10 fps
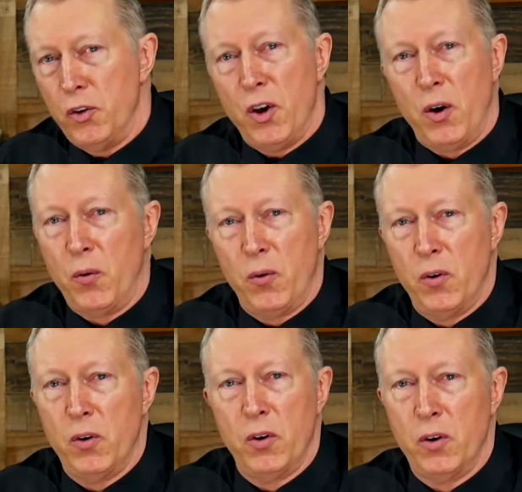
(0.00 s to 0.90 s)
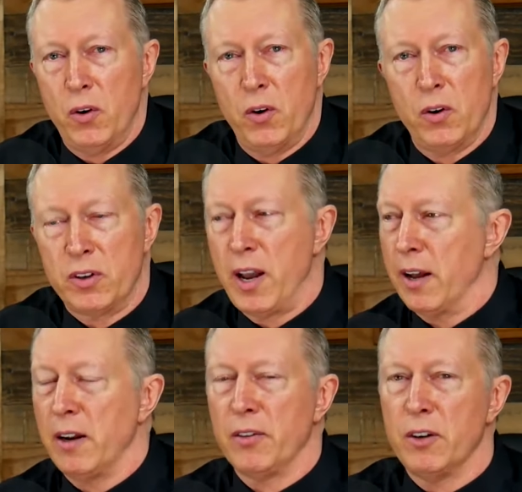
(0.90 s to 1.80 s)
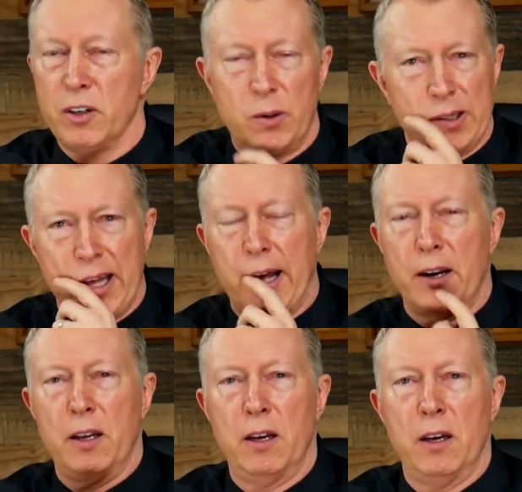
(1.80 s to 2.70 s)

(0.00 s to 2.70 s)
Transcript: No. It's got nothing to do with that.